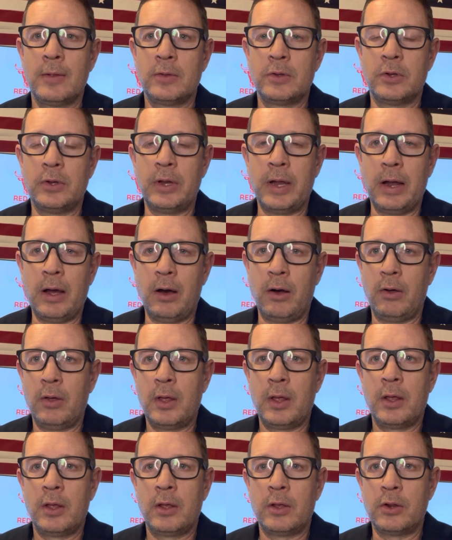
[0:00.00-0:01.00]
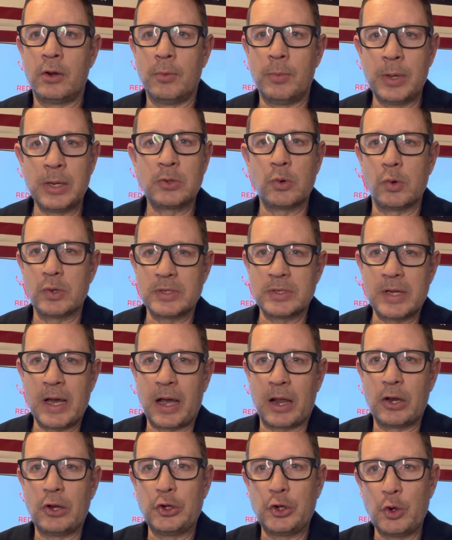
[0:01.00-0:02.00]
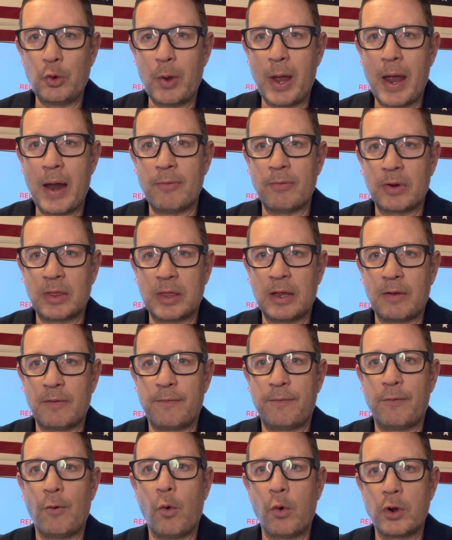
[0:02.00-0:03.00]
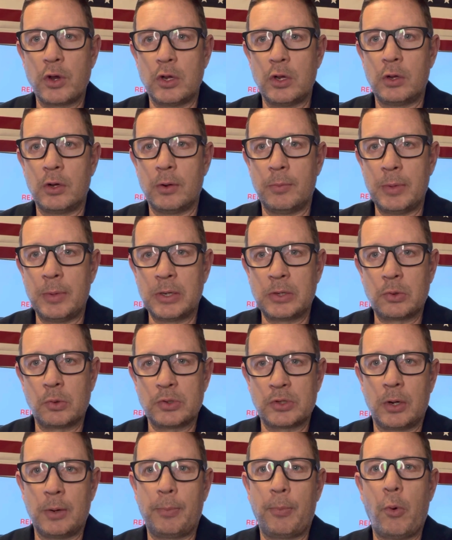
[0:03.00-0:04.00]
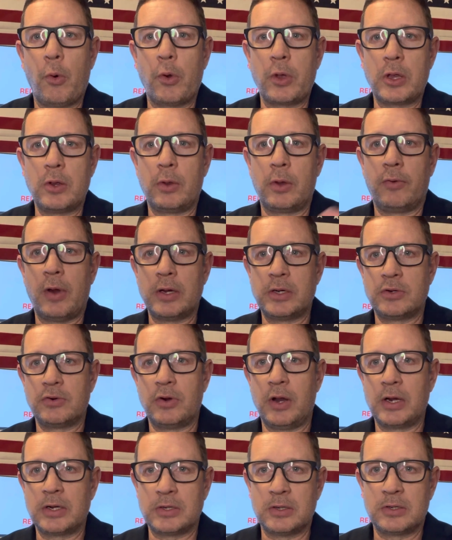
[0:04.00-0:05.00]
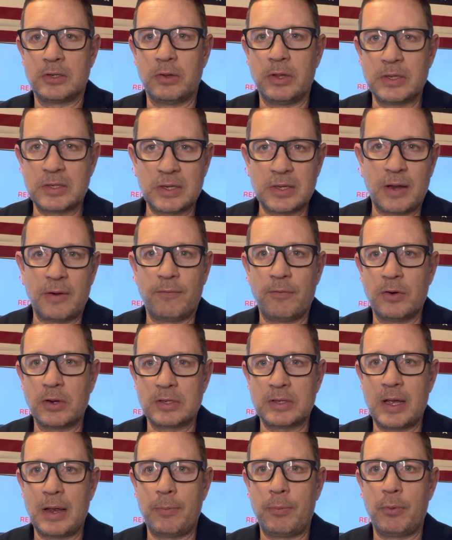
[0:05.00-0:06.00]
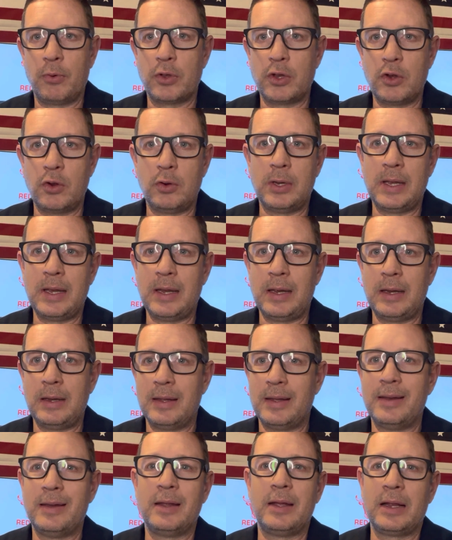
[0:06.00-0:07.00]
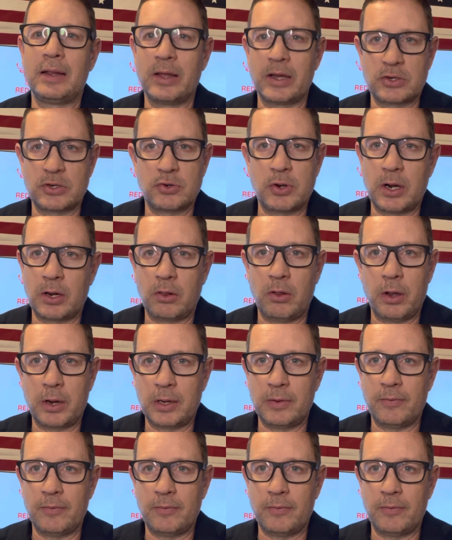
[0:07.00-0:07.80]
Now, your mentor is not going to do everything for you. Your mentor is going to point you in the right direction. So let's say, for example, you need an electronic logging